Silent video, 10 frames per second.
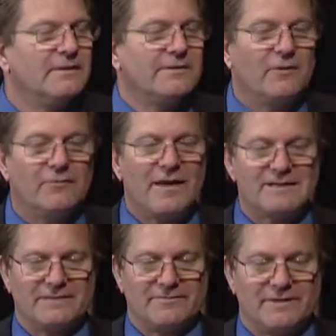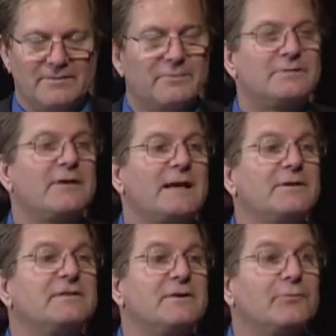The old-fashioned idea of this, like,
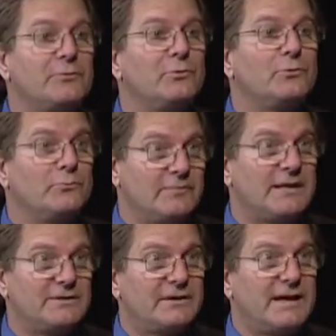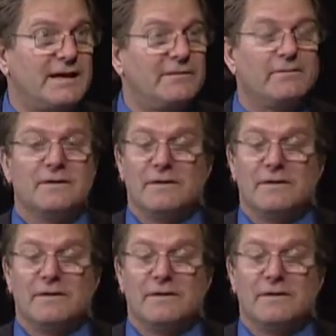is if you like say